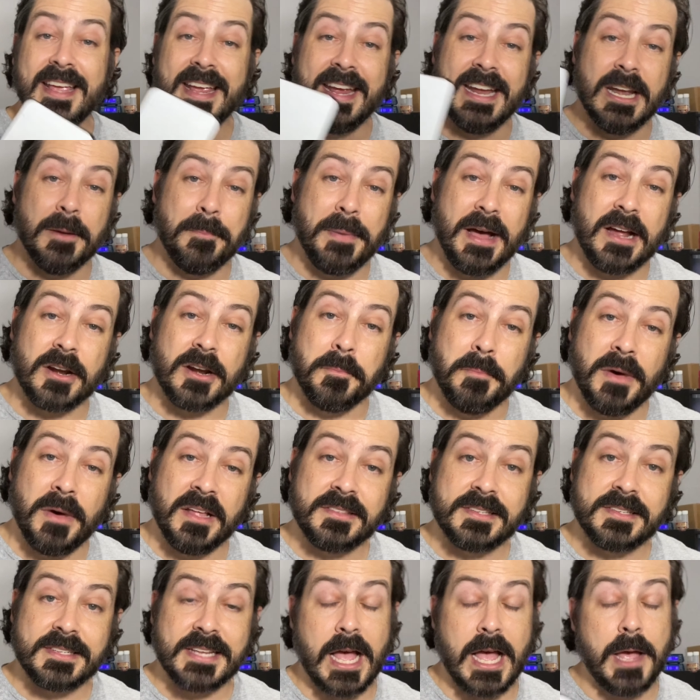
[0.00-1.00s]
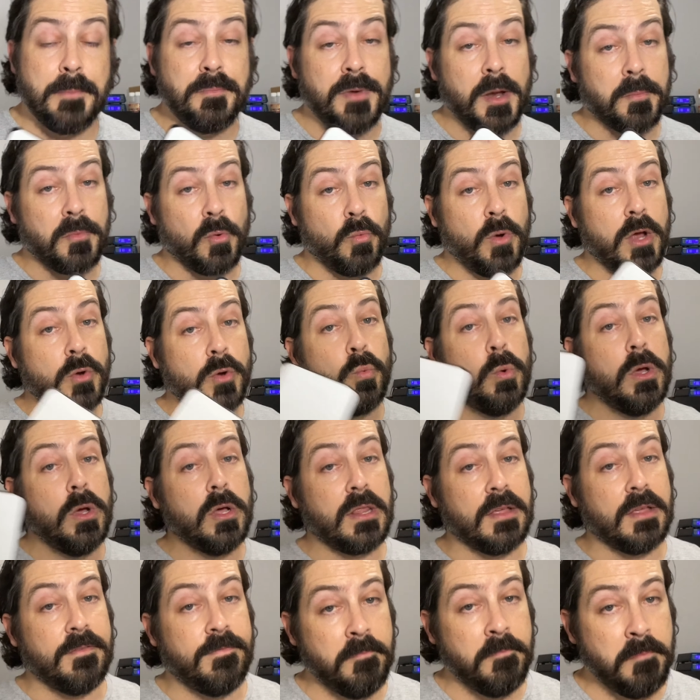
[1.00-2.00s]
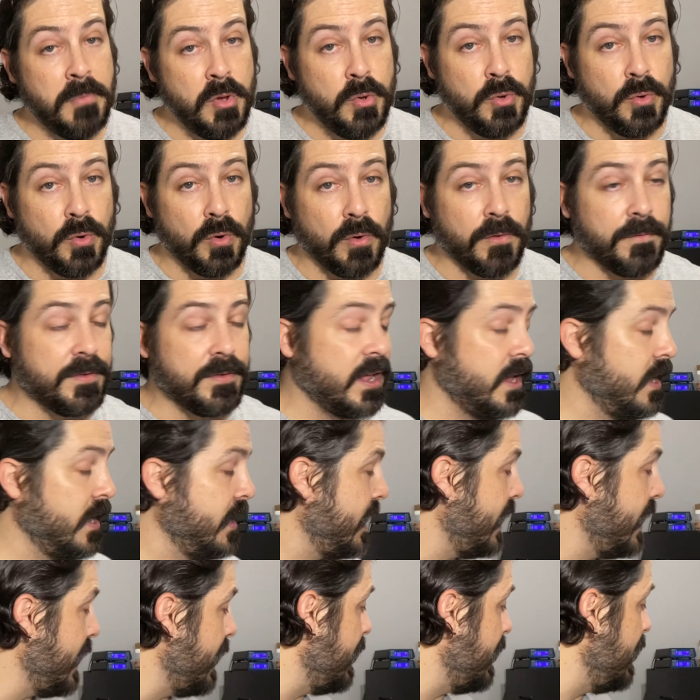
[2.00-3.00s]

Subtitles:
in about a month's time, number one, we'll have moved, and